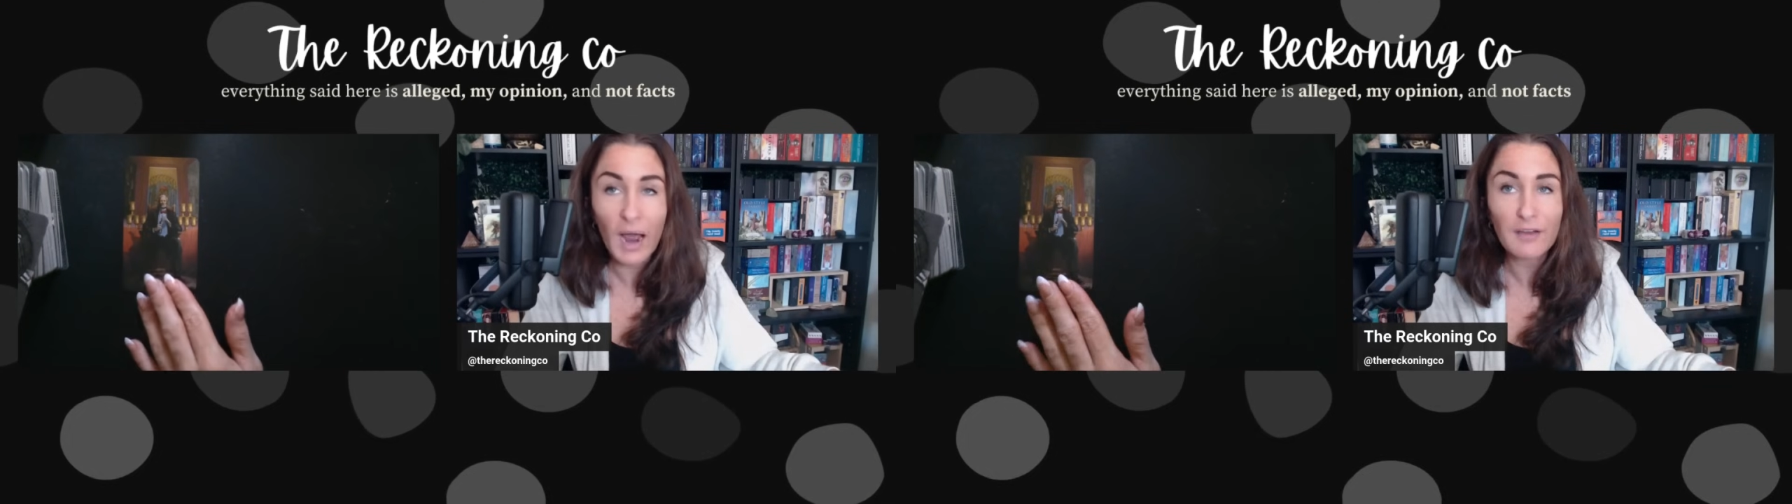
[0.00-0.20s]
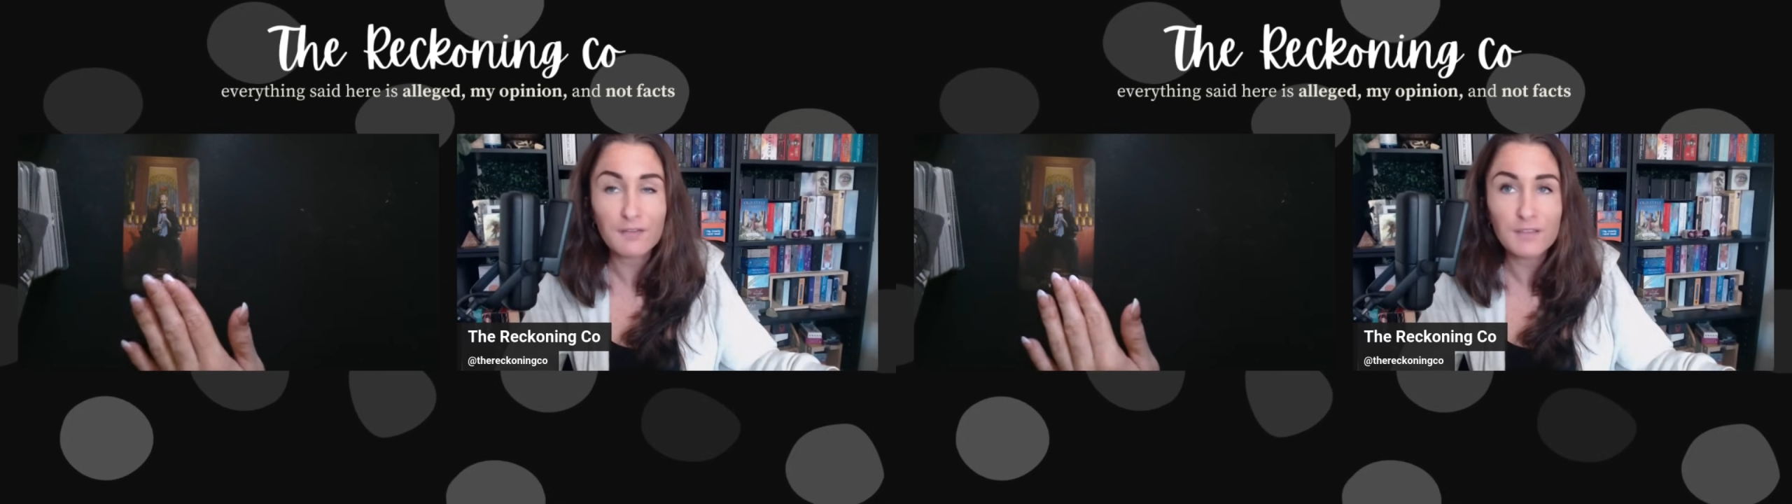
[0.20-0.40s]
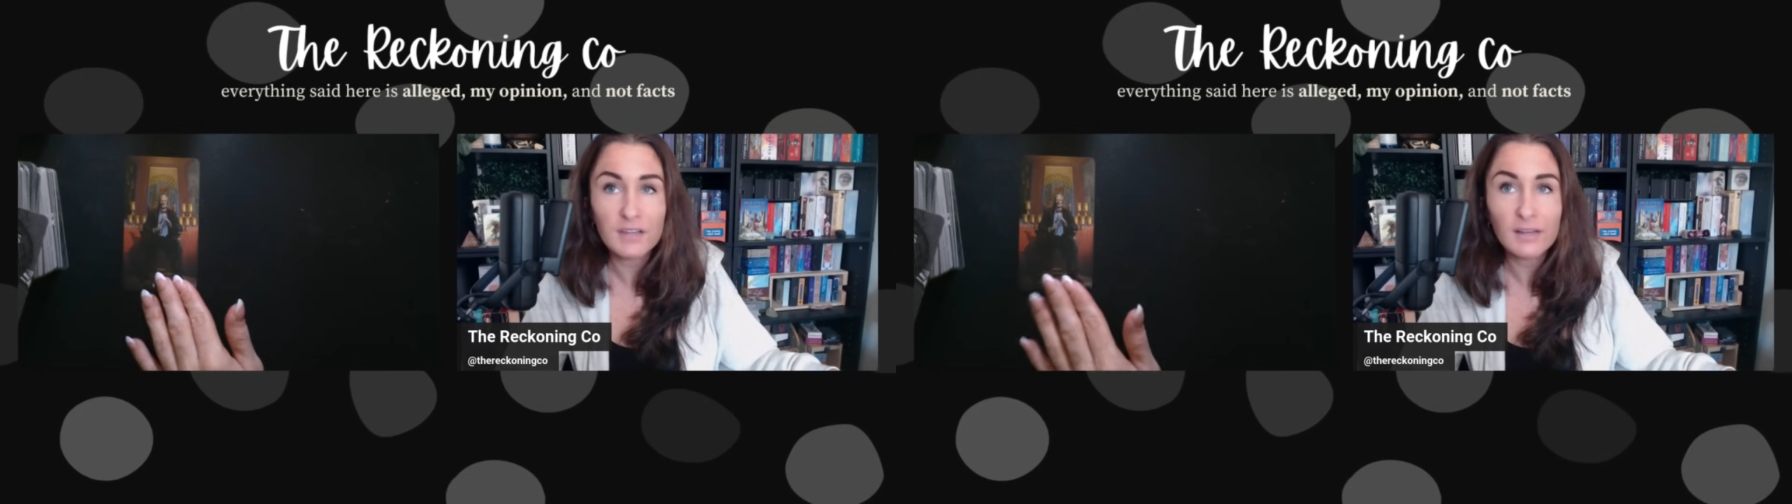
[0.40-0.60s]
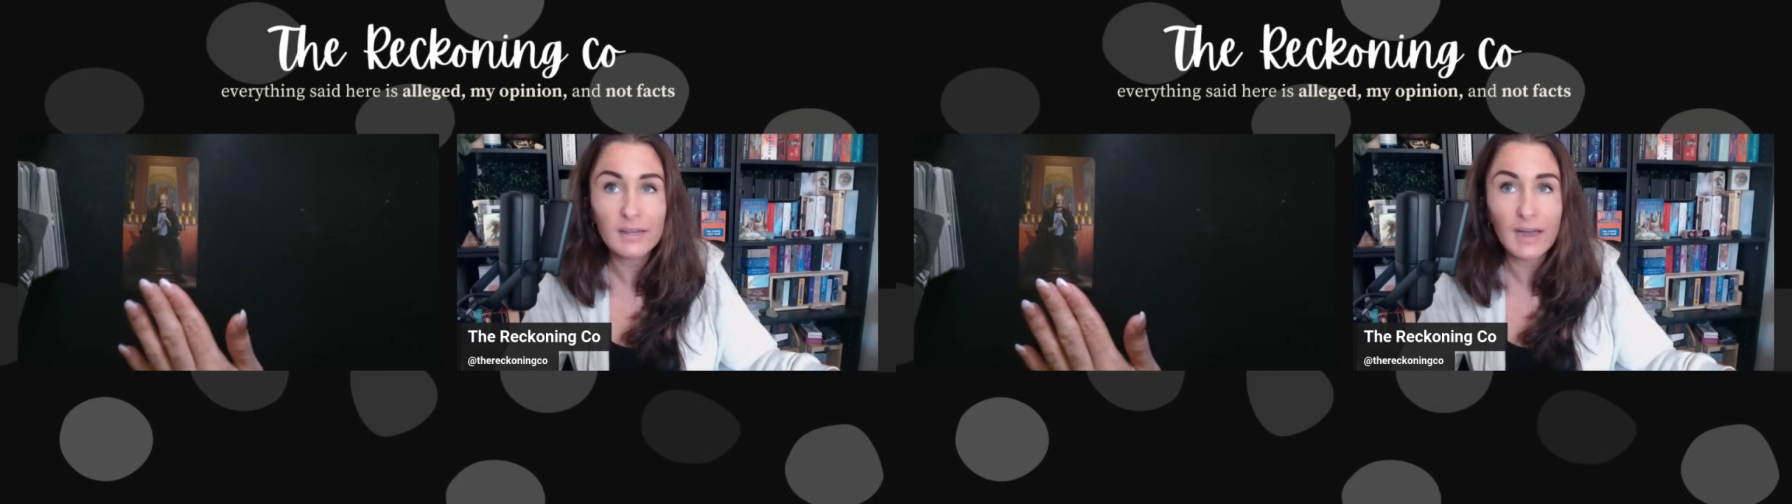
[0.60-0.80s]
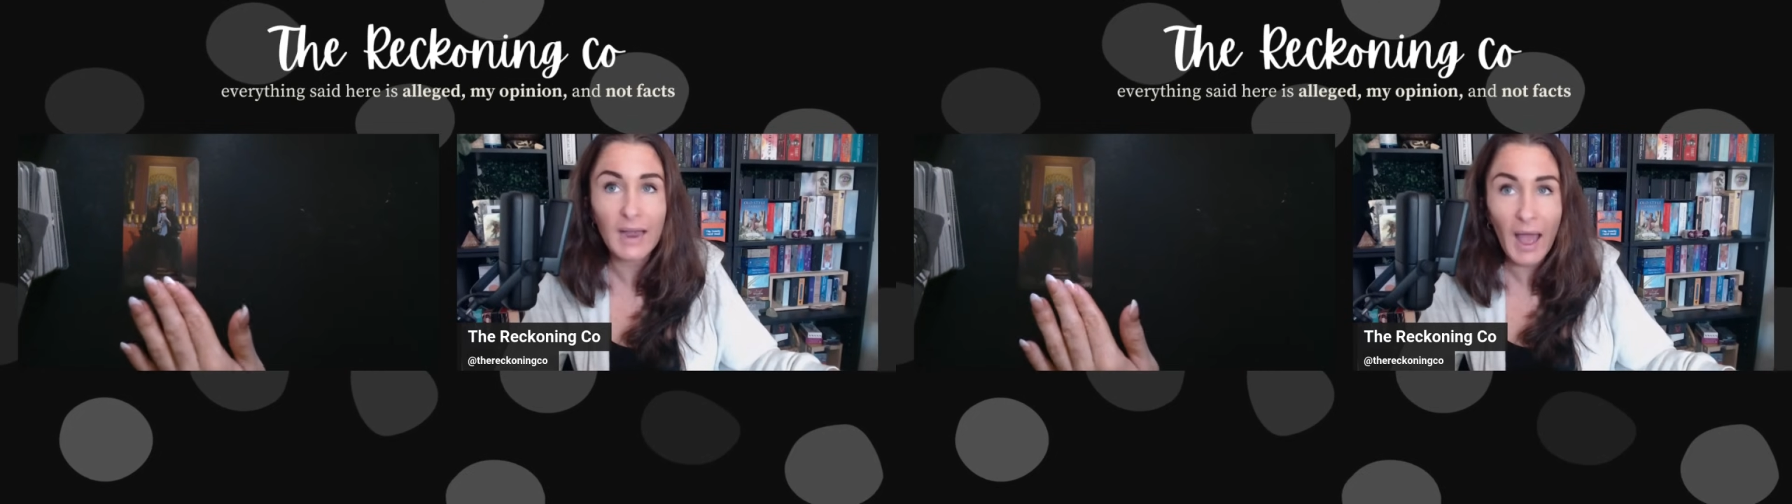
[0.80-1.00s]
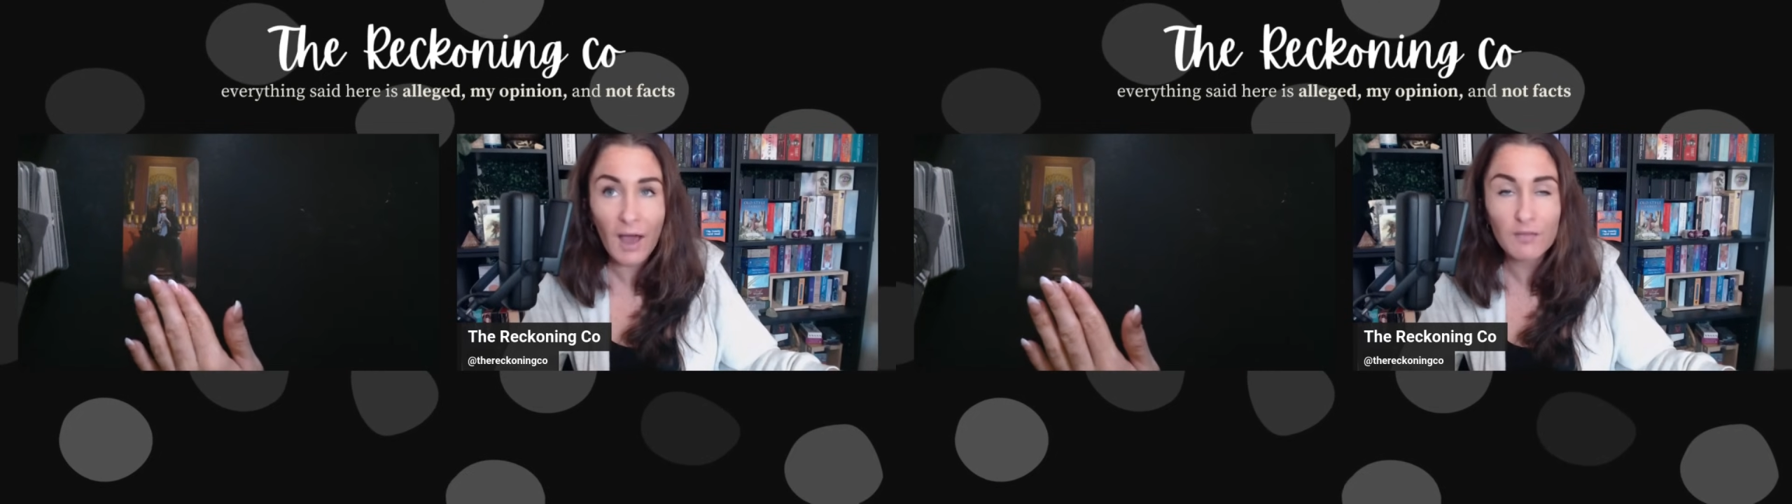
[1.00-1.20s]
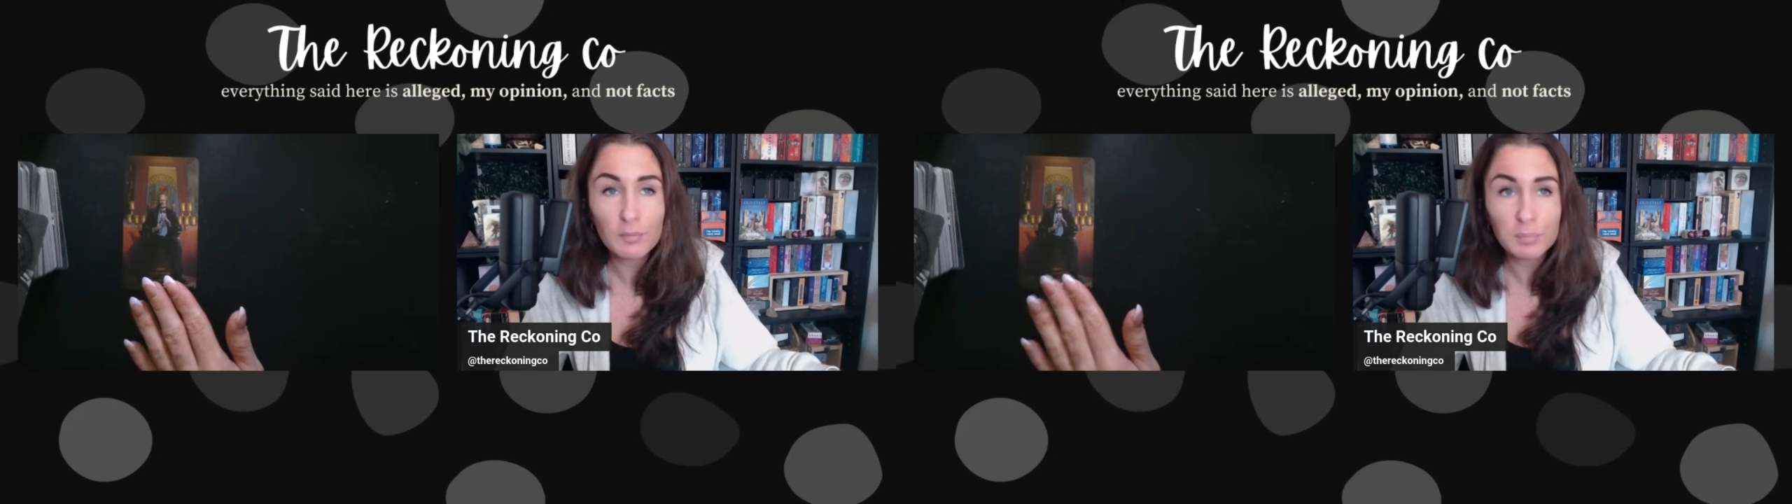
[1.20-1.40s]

I feel like I have a